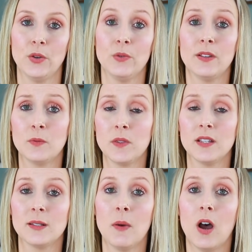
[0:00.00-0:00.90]
who lived with
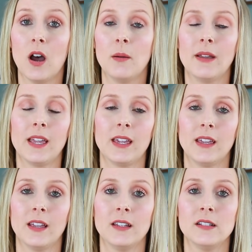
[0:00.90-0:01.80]
his mom,
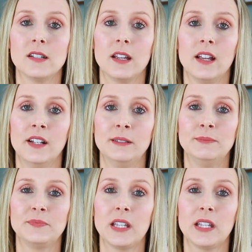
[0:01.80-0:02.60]
and um,